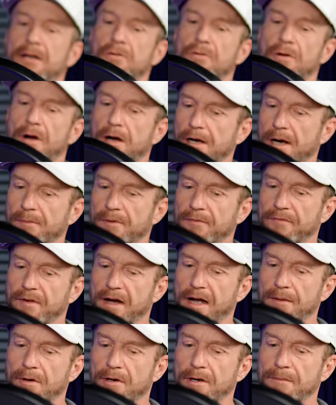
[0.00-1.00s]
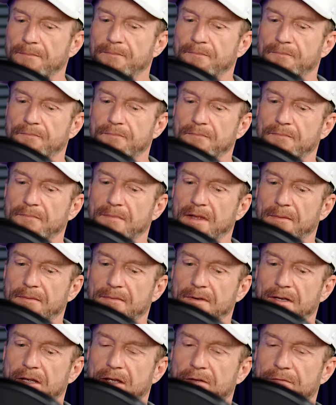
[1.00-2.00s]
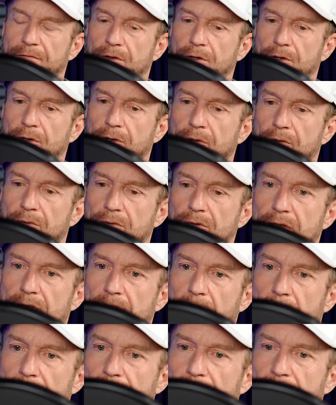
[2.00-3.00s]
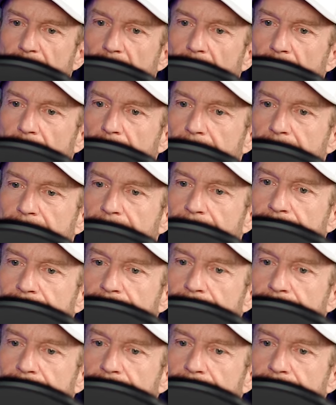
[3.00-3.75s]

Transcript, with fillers: raw carbon fiber. That if you come from